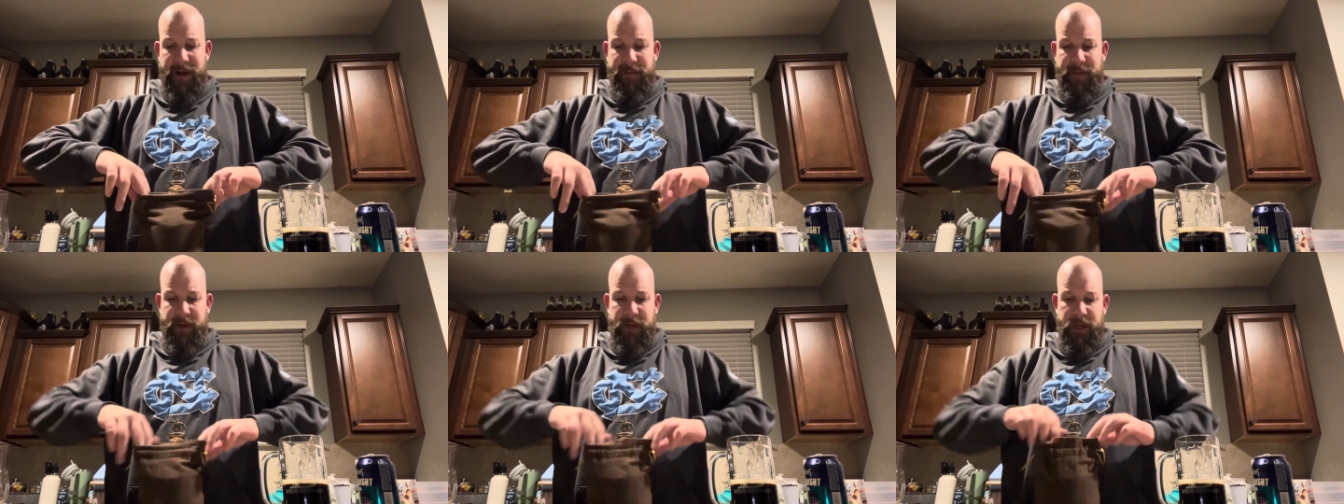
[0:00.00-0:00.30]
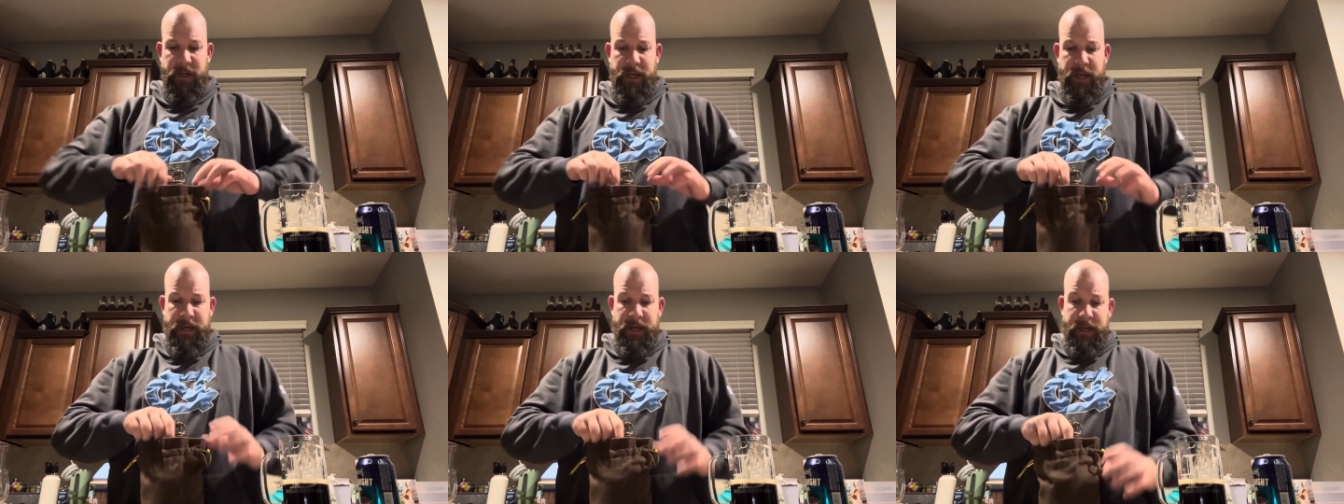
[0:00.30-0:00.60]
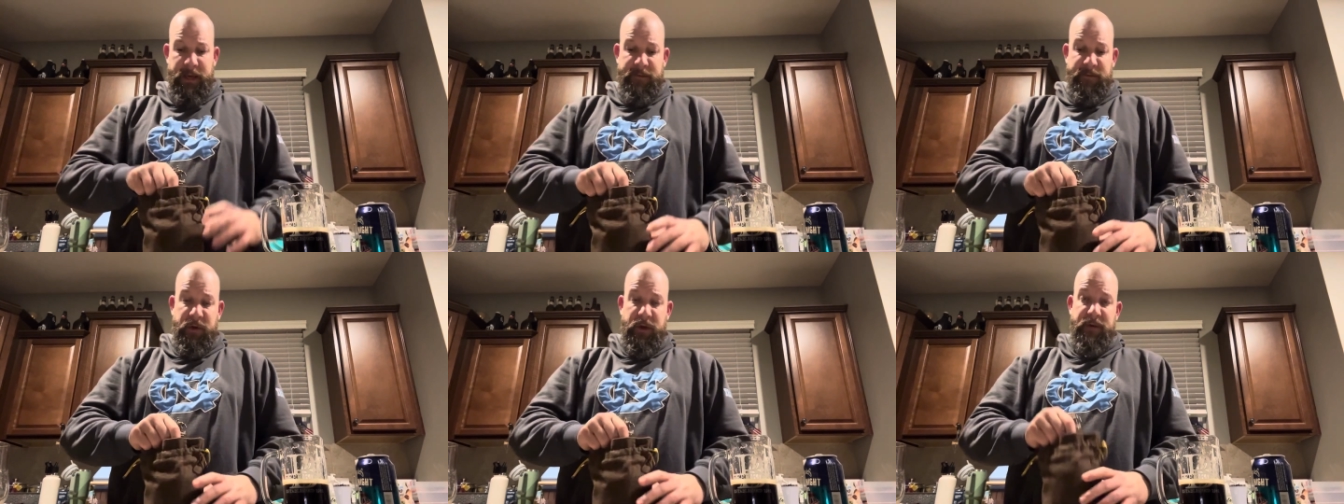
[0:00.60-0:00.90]
I mean,
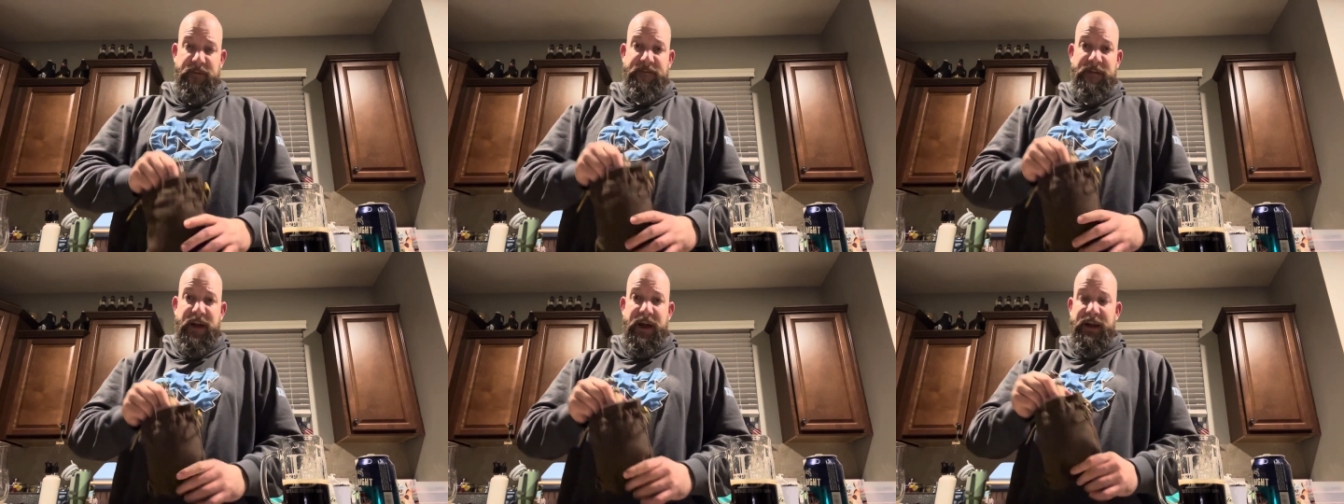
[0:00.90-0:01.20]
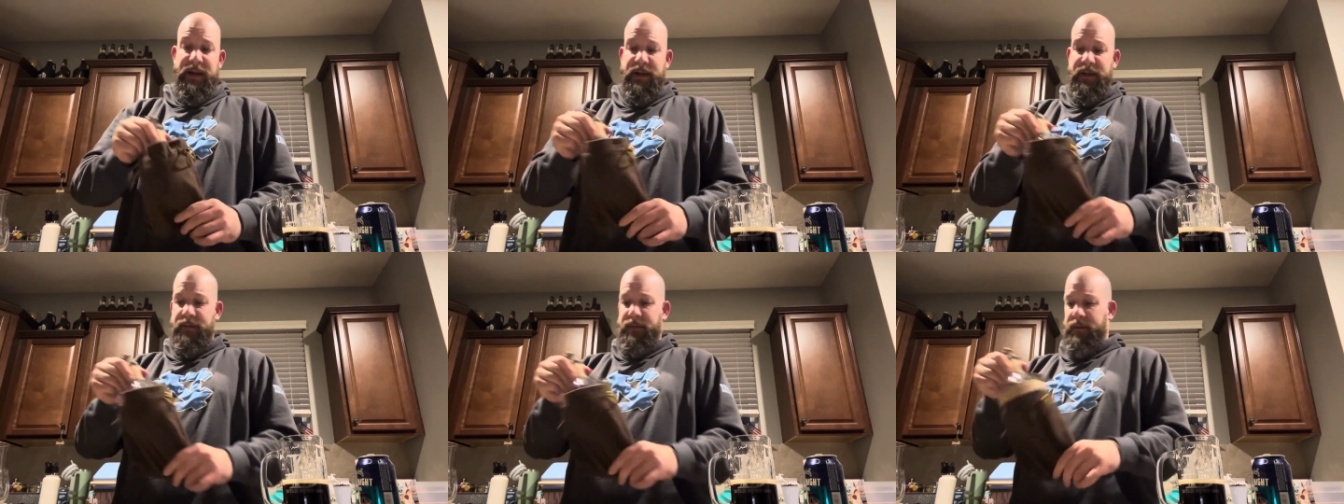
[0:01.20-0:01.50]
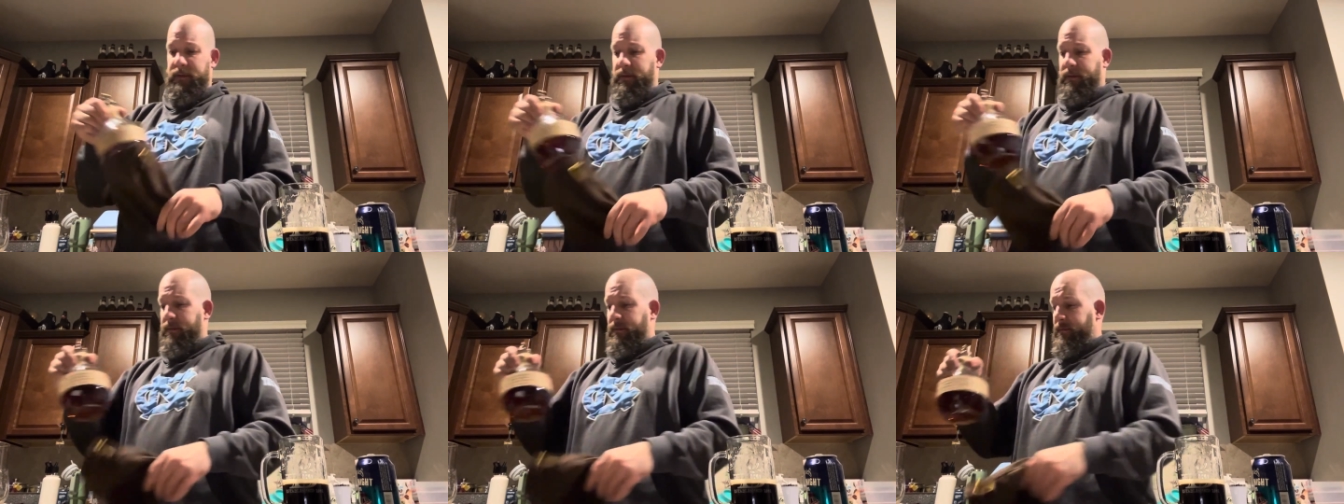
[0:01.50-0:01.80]
if you can find
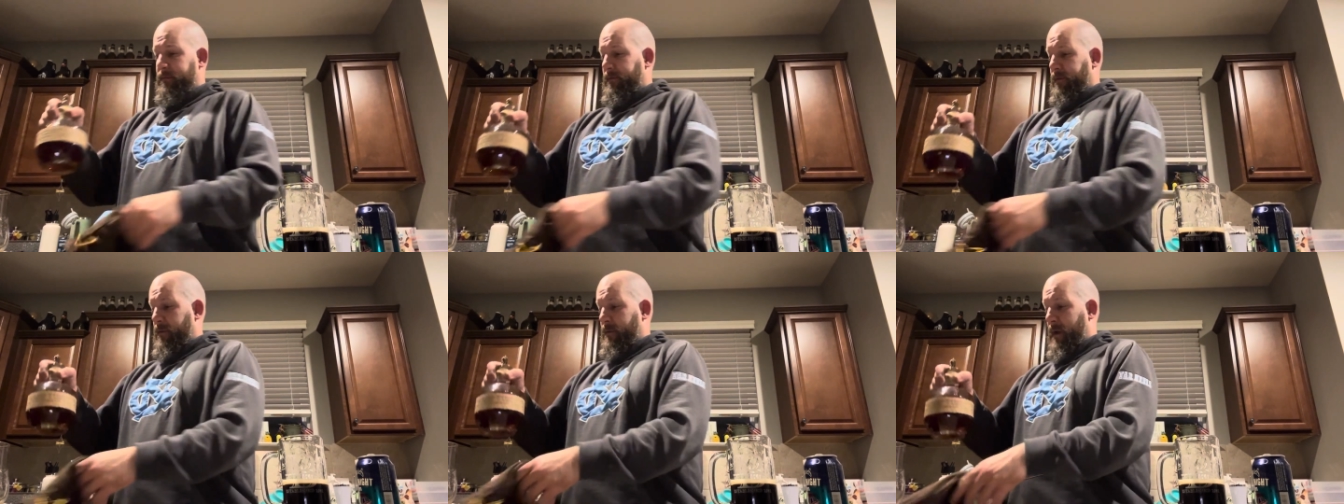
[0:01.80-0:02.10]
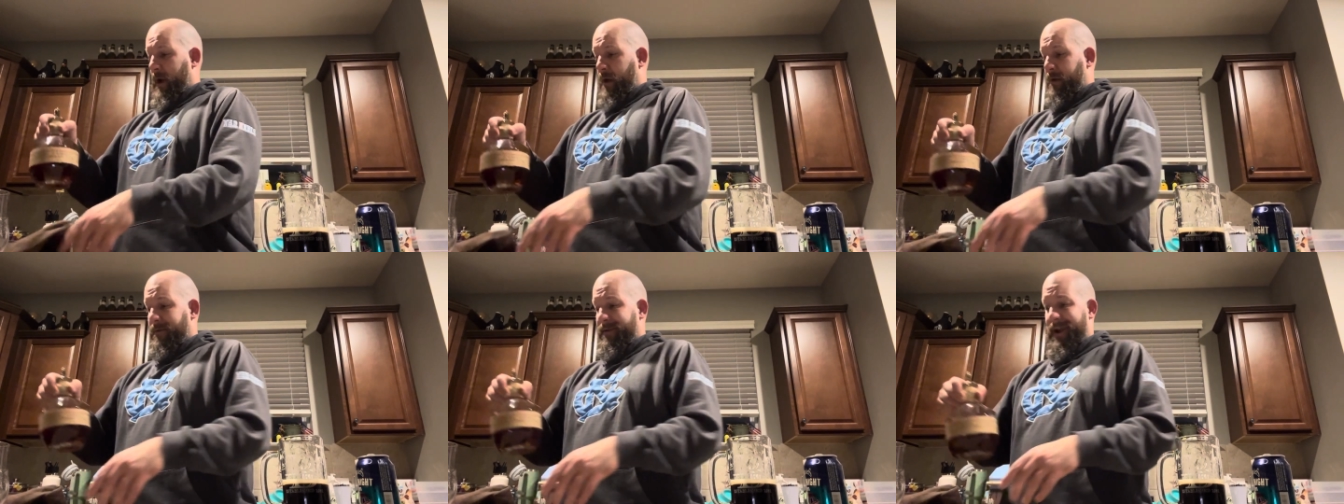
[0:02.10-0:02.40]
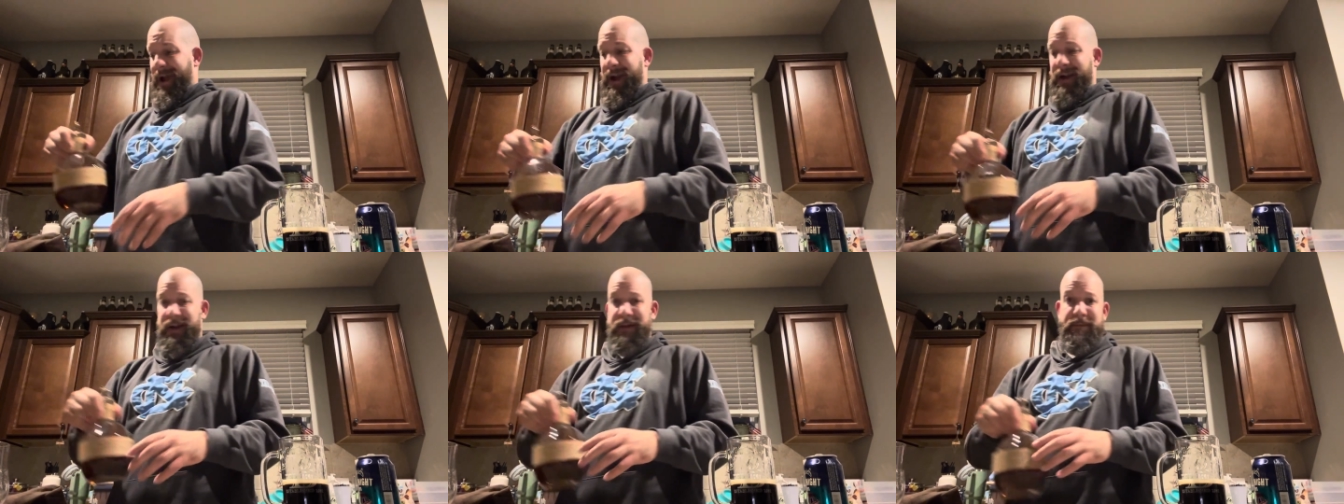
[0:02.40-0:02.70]
it, for around
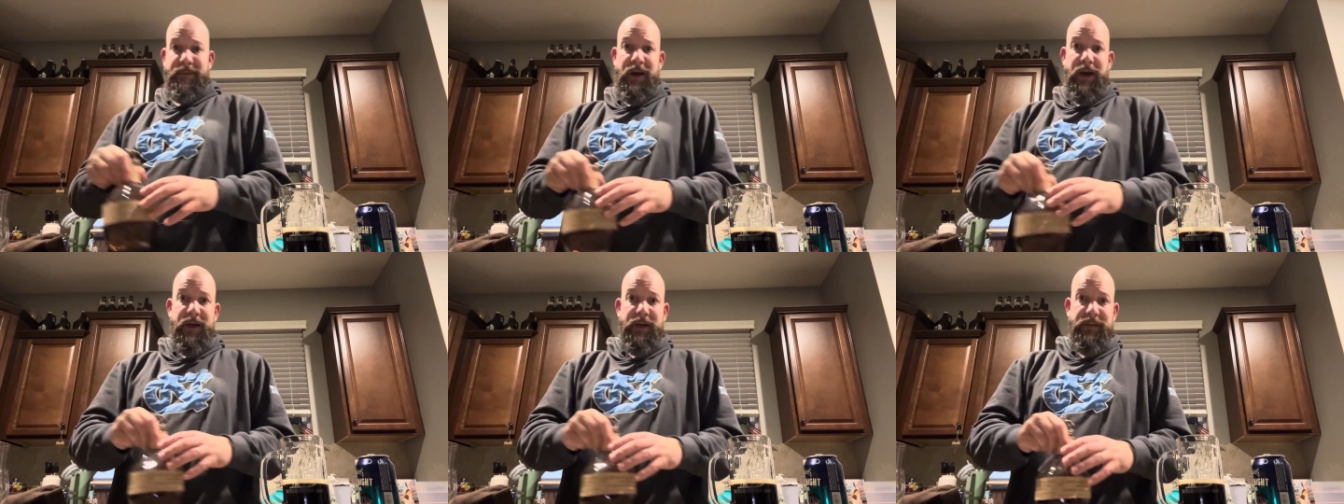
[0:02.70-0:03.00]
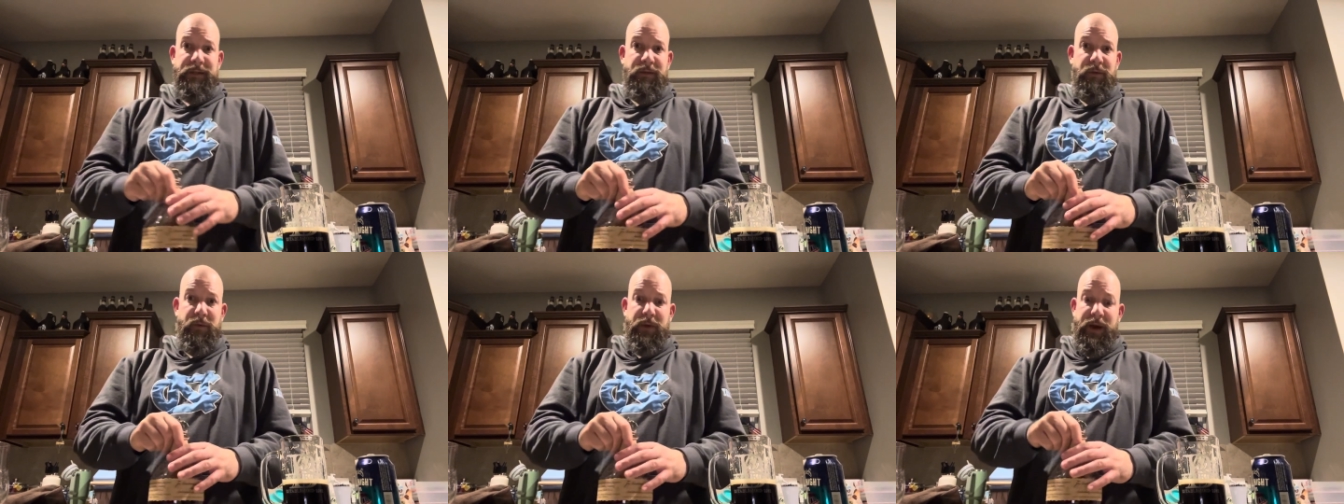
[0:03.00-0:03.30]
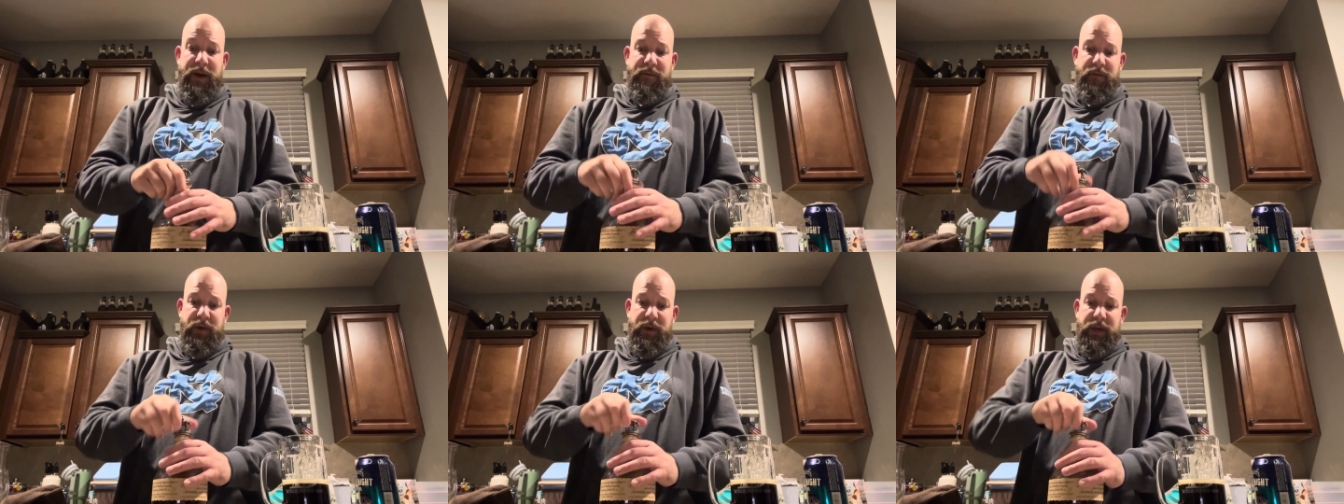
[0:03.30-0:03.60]
90 bucks or
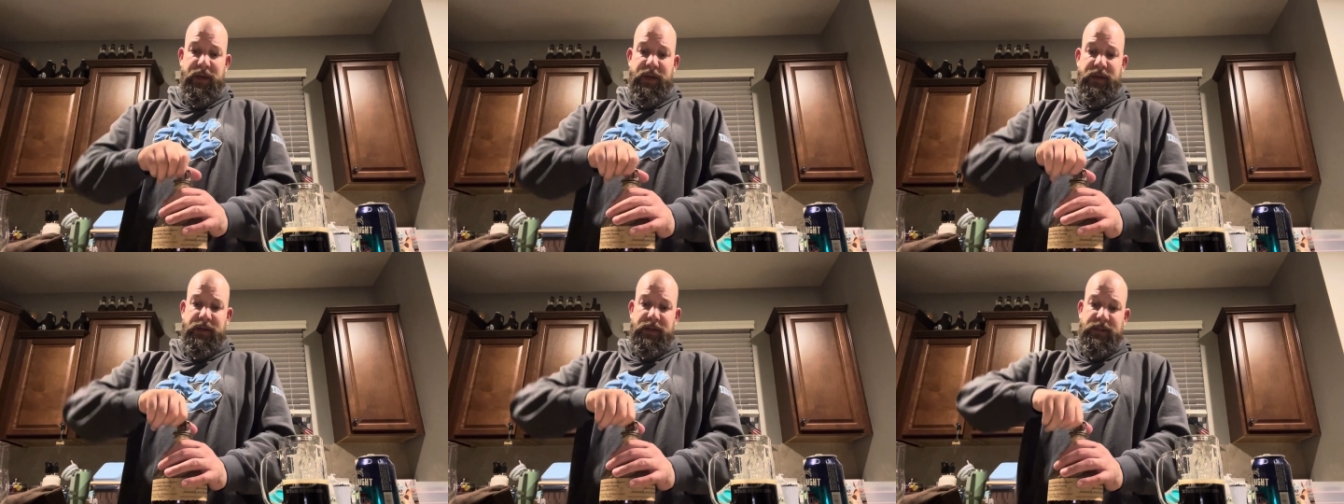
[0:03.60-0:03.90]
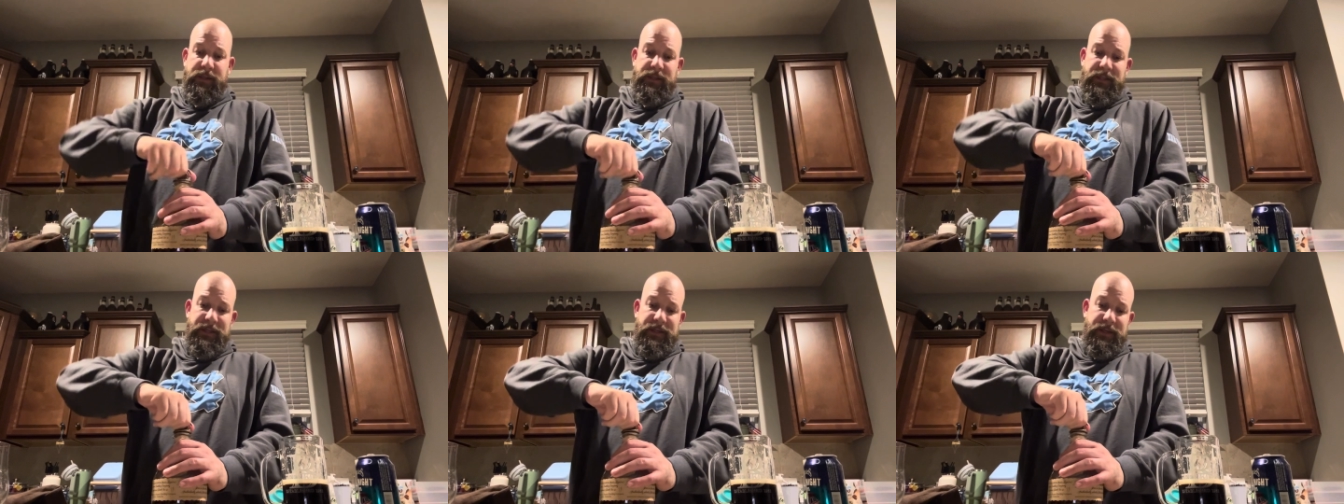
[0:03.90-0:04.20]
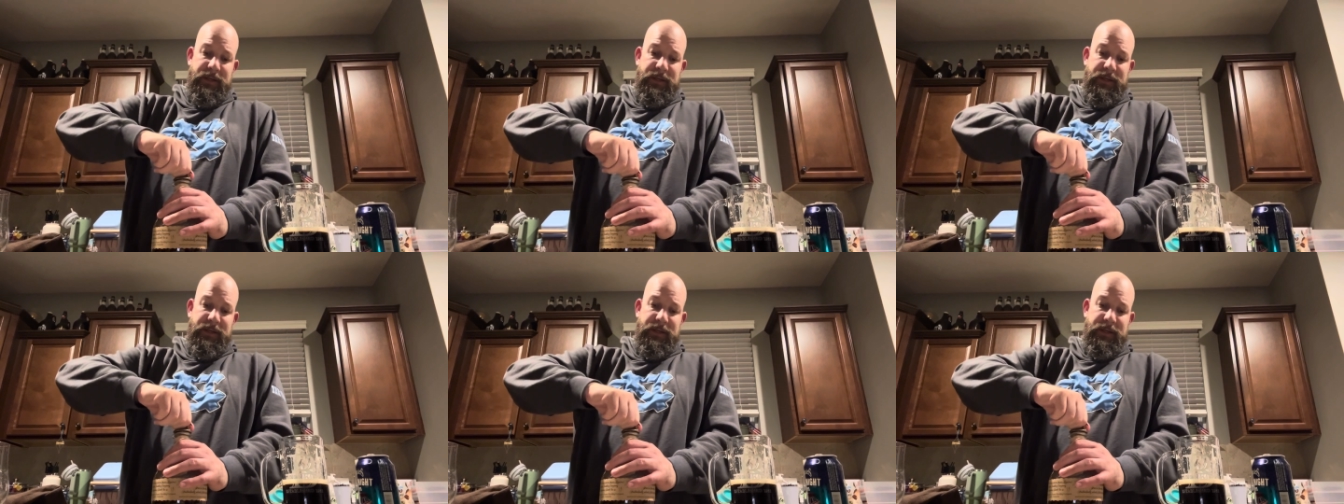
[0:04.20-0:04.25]
whatever it is.